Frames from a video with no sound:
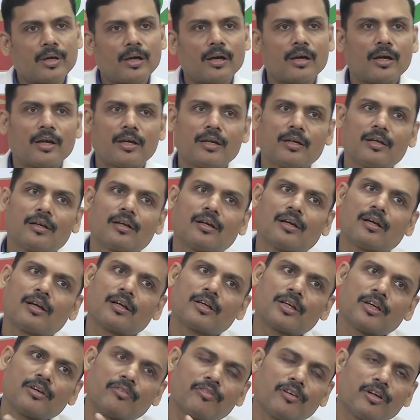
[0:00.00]
behind
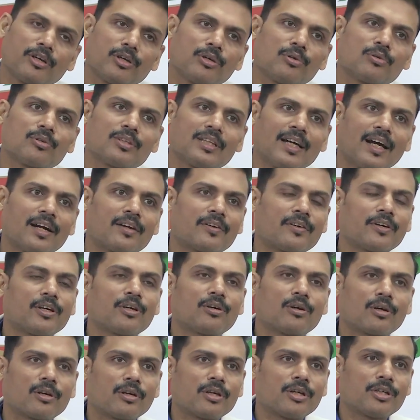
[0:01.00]
giving you that
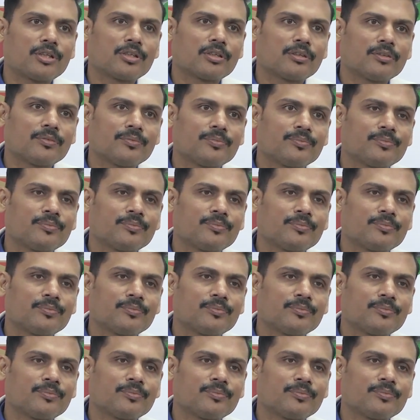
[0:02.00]
recognition